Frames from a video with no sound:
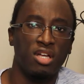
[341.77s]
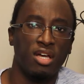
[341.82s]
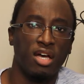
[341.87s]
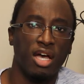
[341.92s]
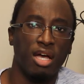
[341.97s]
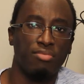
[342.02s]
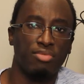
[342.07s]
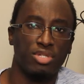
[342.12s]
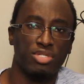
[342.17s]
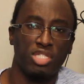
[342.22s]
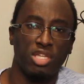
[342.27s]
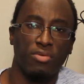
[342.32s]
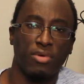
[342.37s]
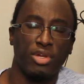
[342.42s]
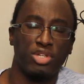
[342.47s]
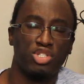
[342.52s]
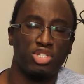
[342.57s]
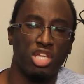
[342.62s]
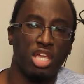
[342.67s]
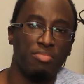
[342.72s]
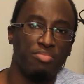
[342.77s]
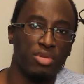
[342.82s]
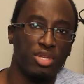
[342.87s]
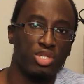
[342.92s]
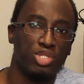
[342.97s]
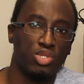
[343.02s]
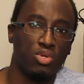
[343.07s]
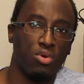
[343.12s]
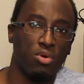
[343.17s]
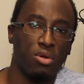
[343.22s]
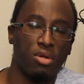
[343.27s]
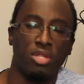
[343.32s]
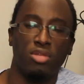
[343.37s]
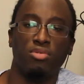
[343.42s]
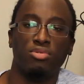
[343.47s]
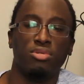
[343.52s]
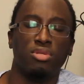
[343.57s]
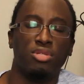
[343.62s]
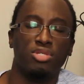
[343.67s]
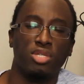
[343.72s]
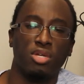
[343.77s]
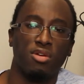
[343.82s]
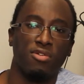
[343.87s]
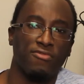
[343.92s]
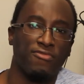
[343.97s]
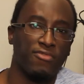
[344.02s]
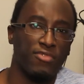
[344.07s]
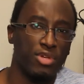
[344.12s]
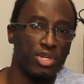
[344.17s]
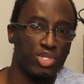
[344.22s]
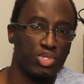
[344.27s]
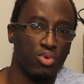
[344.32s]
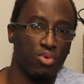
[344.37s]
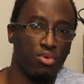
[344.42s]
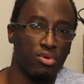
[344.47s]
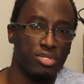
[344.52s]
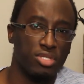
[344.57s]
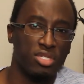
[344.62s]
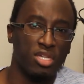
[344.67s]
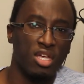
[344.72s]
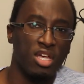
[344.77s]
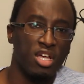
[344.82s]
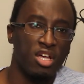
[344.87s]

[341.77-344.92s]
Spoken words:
with the T-Rex Champion Zord, and using the Terra-Free Zord's